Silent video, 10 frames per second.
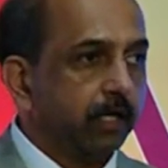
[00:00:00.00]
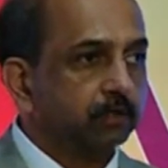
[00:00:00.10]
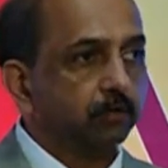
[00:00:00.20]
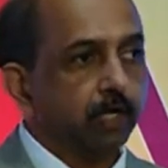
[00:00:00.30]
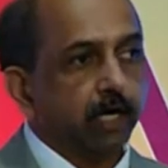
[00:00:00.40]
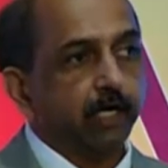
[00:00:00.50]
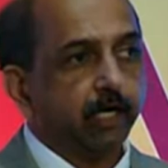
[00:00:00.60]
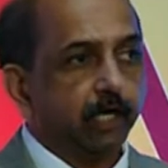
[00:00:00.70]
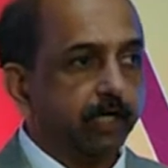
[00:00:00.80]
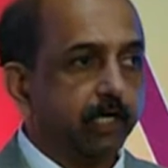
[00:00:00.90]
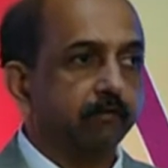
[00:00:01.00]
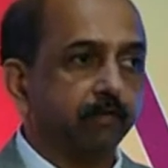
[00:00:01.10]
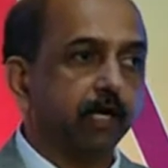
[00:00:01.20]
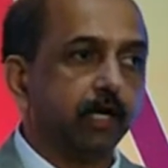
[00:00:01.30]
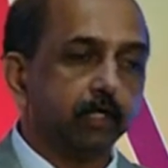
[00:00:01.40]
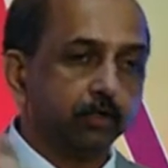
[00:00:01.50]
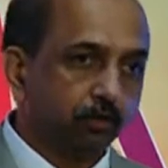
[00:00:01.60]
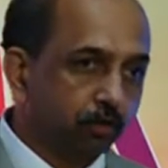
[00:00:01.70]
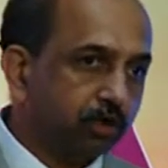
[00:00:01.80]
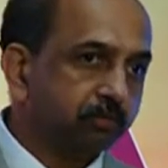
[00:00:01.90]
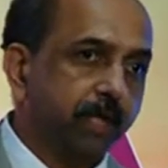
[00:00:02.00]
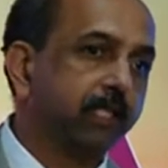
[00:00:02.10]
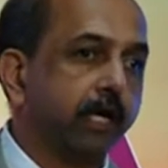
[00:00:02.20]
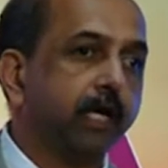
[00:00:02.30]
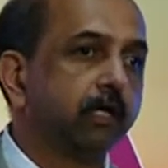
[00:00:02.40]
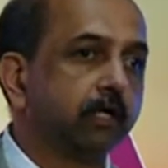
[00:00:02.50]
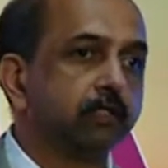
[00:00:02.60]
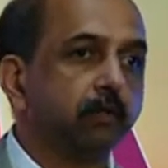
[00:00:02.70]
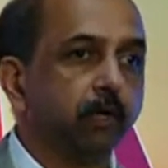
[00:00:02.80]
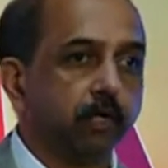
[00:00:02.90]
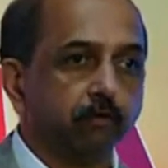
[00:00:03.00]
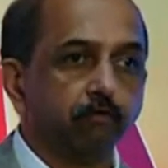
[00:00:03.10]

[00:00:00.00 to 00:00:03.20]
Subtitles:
it's only detected when it is used by the end customer.